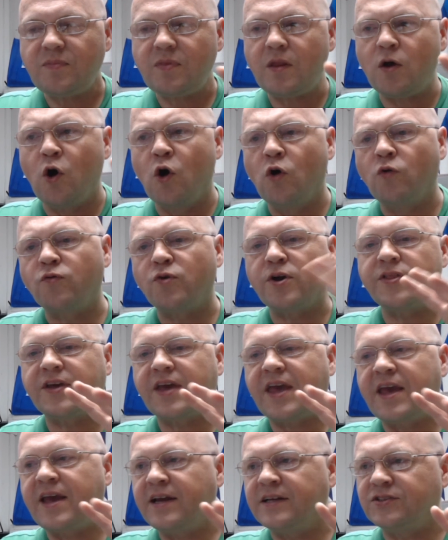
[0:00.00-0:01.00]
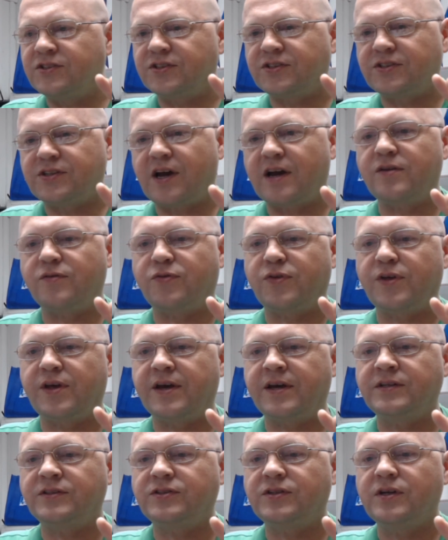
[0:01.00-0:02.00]
over on the Kansas side of
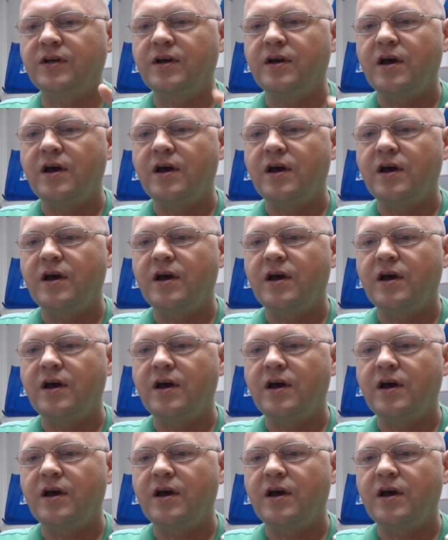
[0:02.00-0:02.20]
things,